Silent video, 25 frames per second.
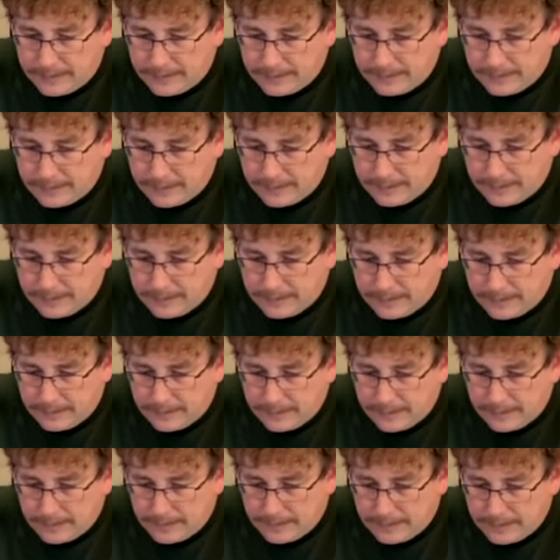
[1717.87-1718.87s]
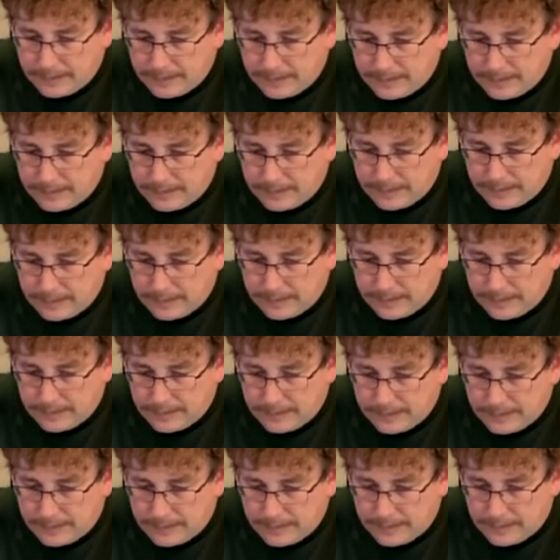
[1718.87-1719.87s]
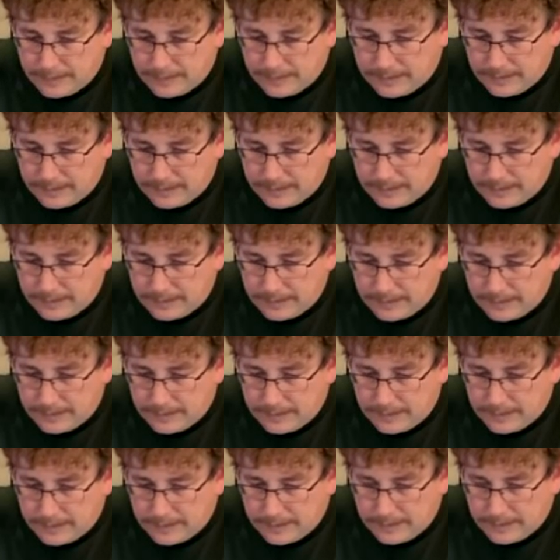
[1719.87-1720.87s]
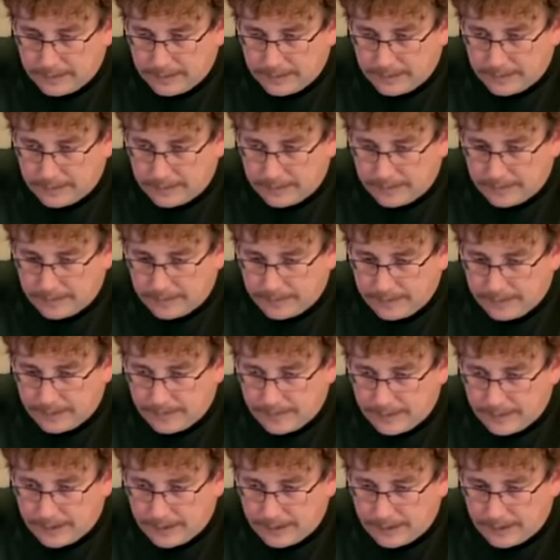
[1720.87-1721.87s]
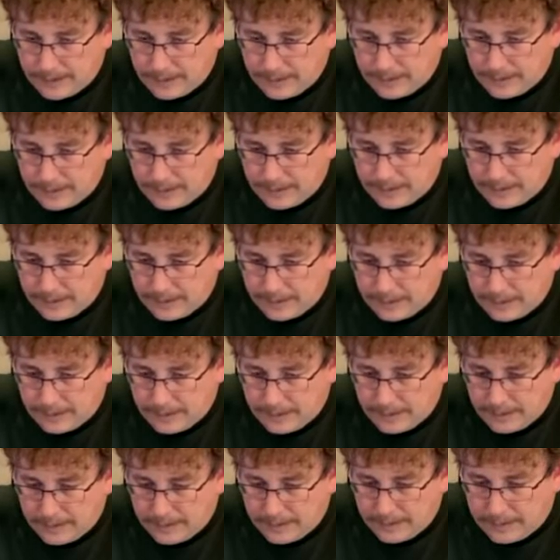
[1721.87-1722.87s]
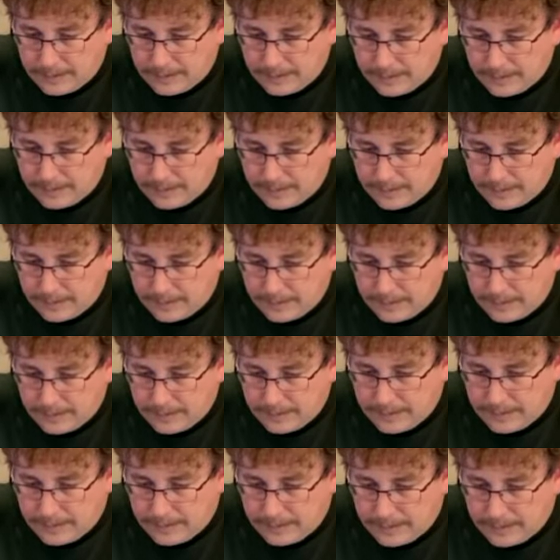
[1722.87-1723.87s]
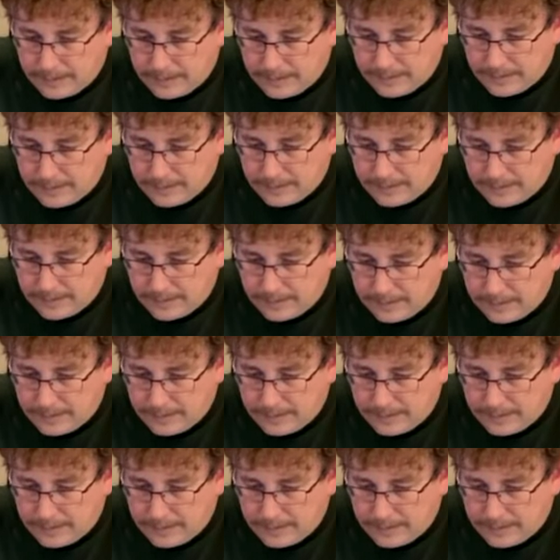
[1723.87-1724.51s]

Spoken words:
This person isn't speaking.